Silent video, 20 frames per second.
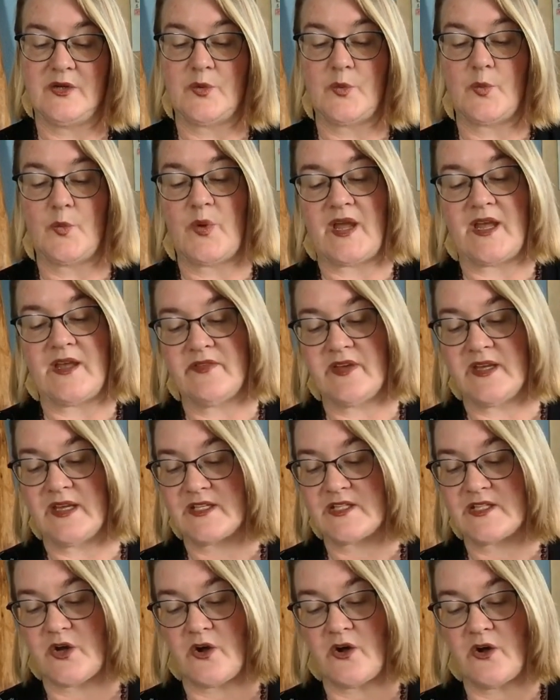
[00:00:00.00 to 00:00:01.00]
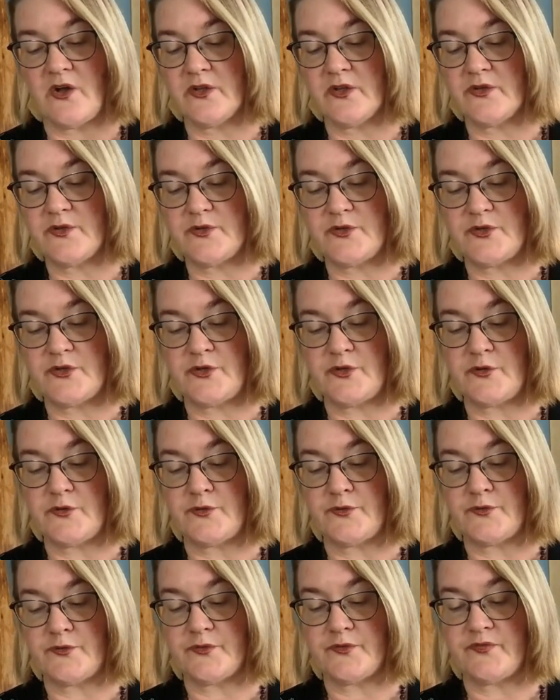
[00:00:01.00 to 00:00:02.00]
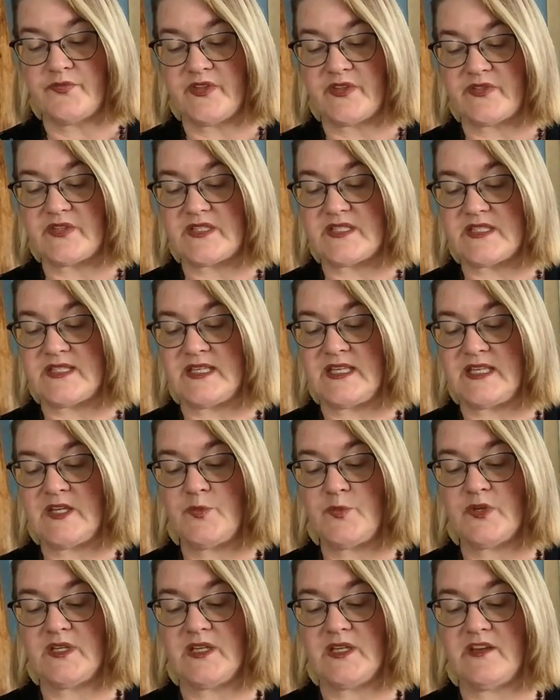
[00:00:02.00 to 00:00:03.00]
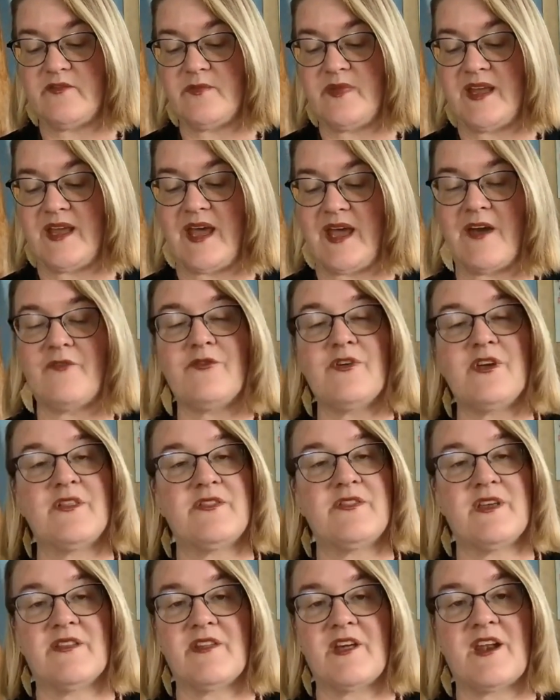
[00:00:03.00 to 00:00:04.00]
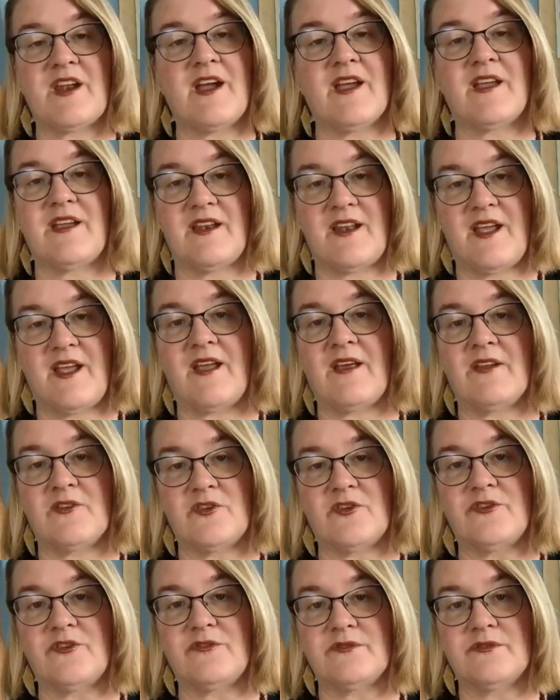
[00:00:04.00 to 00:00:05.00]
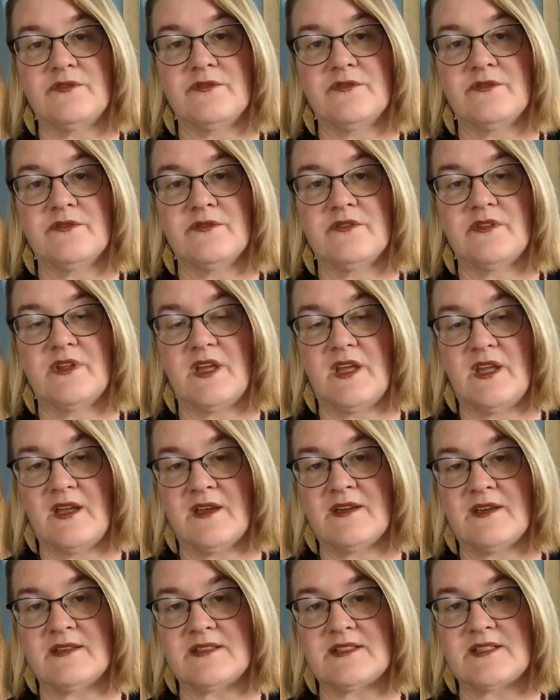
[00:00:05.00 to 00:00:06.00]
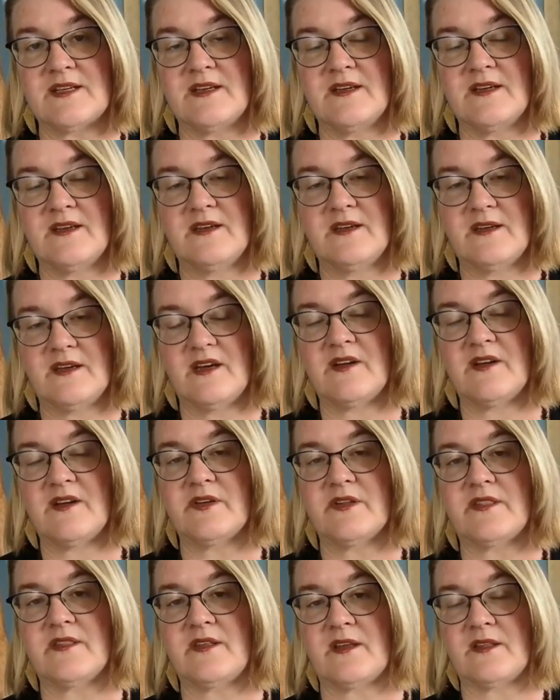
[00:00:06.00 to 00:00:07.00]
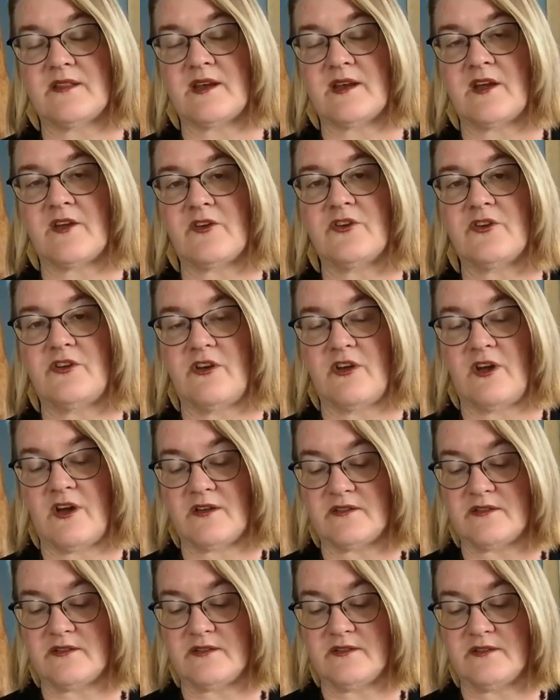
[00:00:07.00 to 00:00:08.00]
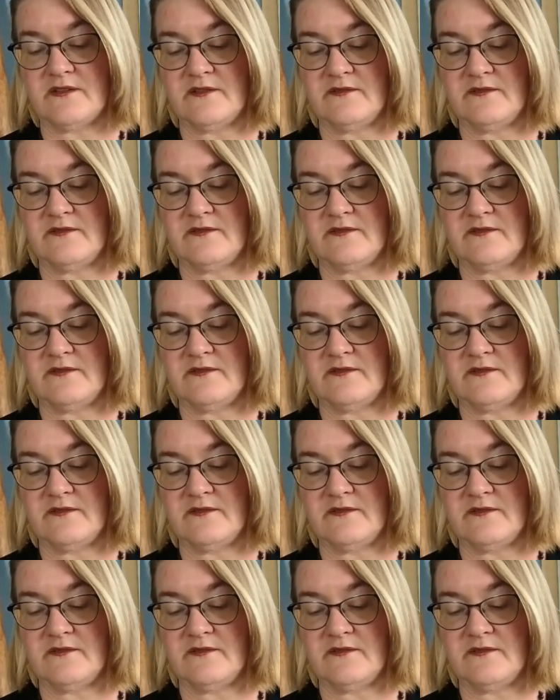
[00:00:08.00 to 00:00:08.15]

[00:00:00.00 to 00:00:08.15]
waving to all who knew that the sea would give me everything that I could handle and everything that I could not.